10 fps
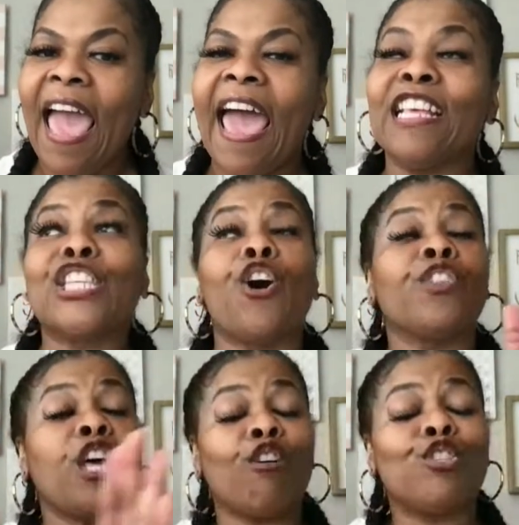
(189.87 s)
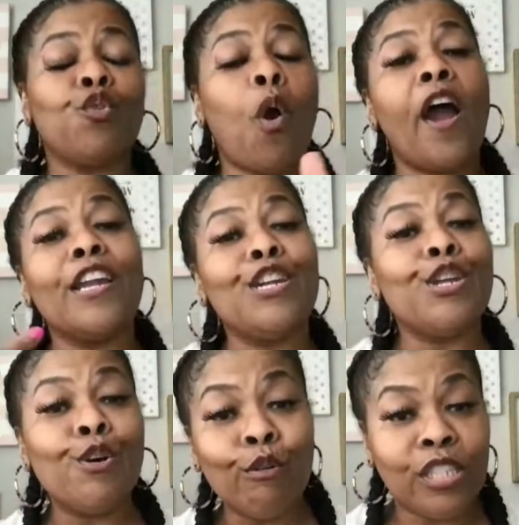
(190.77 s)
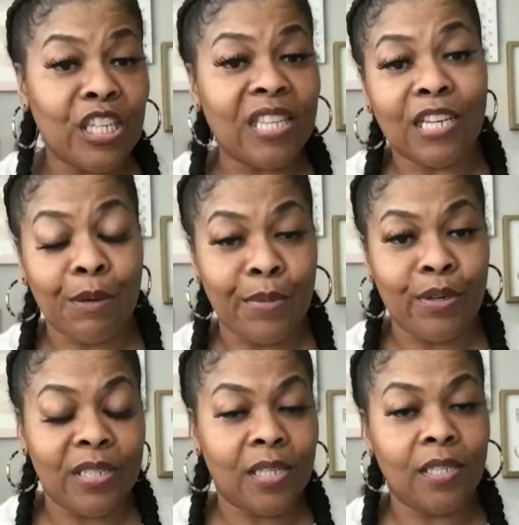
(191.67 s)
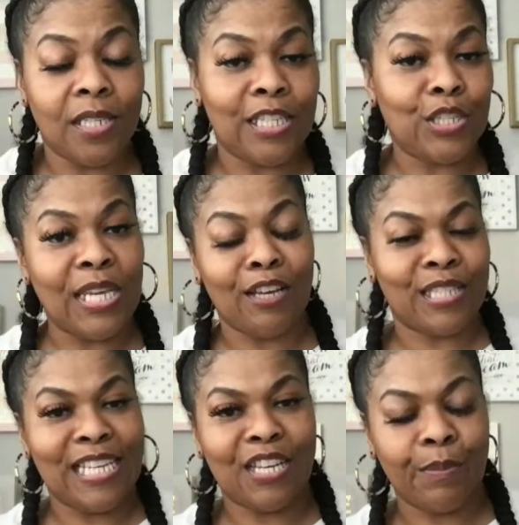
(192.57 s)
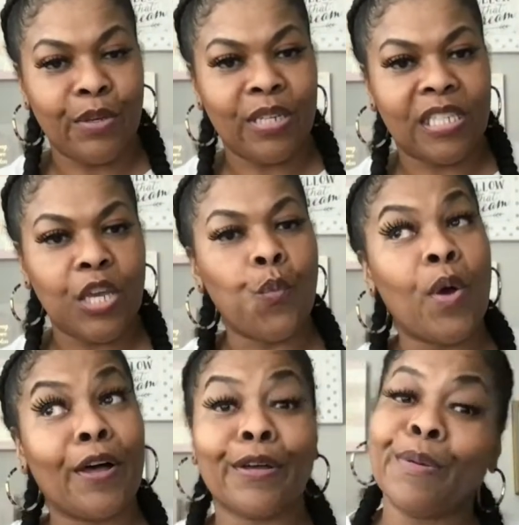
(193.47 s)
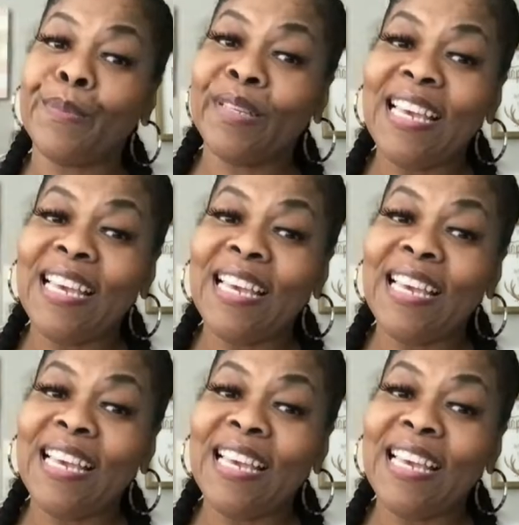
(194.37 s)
And so those who are new to the community, to TLC community, welcome.